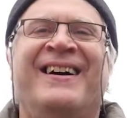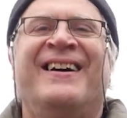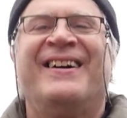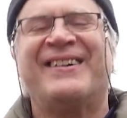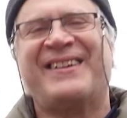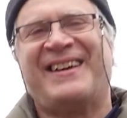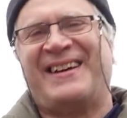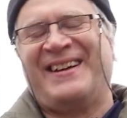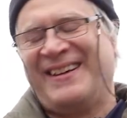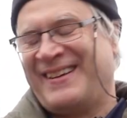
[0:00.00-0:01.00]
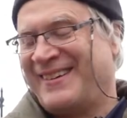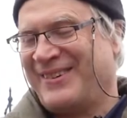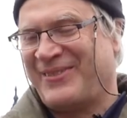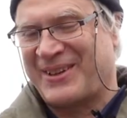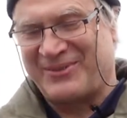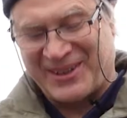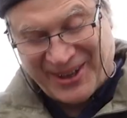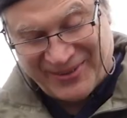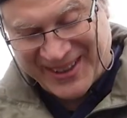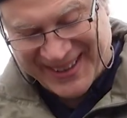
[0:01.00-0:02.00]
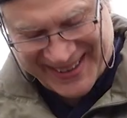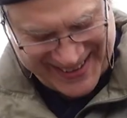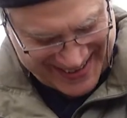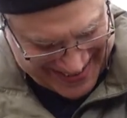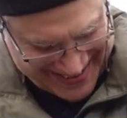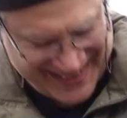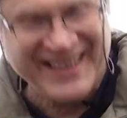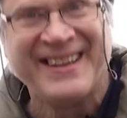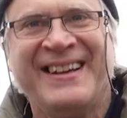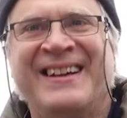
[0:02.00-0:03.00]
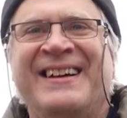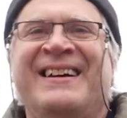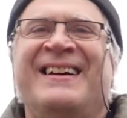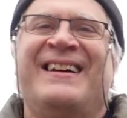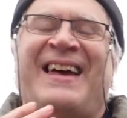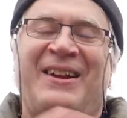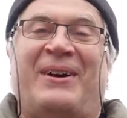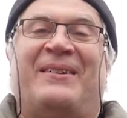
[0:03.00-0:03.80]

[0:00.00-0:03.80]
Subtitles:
Okay, I don't know if I can recover here. Anyway,